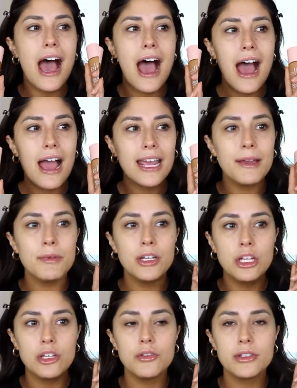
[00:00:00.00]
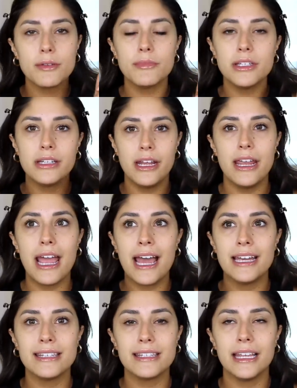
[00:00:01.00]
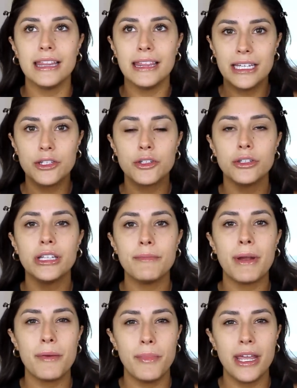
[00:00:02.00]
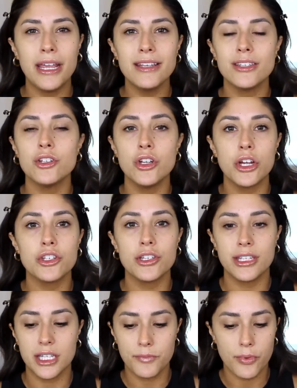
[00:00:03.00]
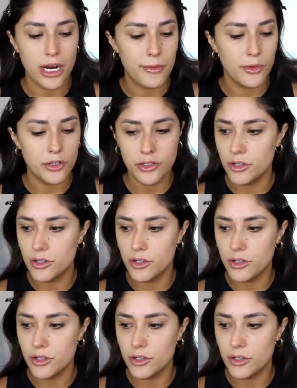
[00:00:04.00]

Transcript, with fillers: I am going to use them today as literally my base, not just as primer.